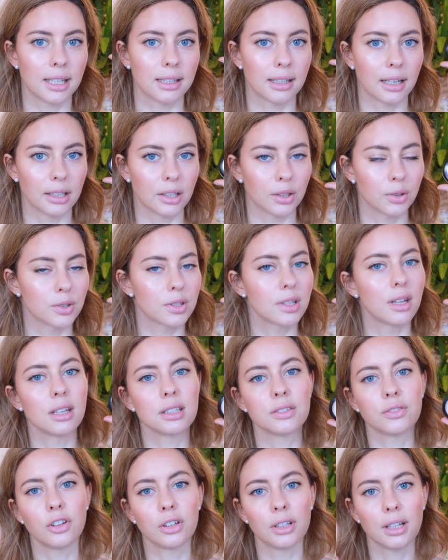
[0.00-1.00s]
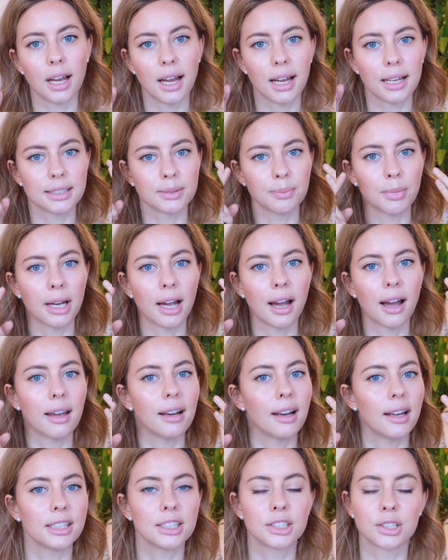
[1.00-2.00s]
and I use this one as my
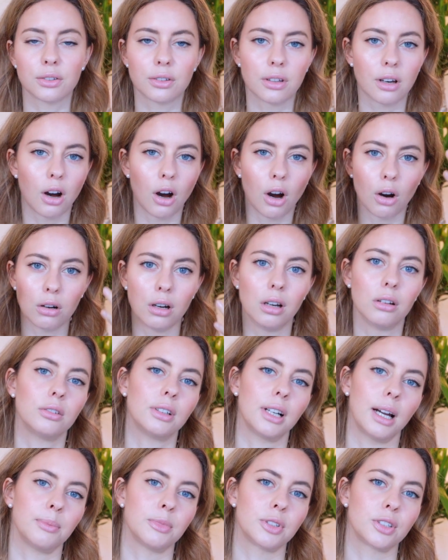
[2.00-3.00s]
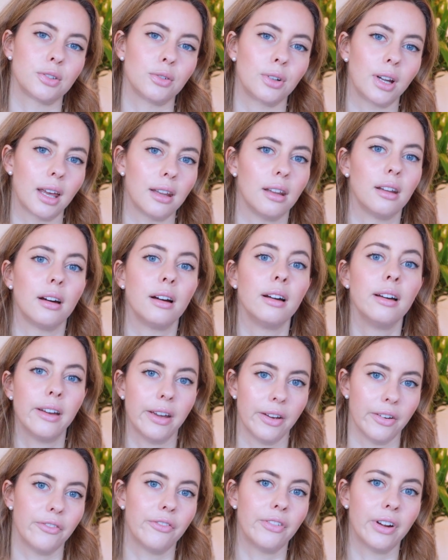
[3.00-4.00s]
highlight, so the whole look comes together
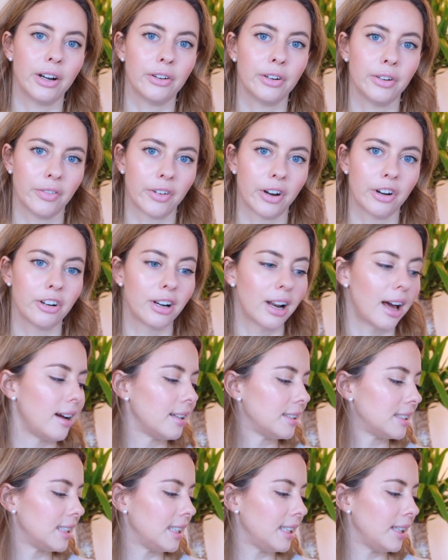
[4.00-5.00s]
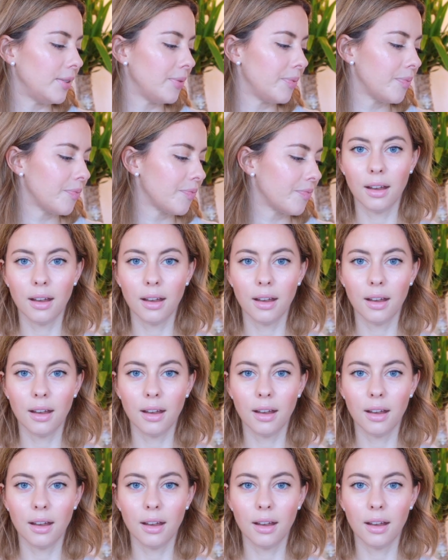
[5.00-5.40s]
very nicely.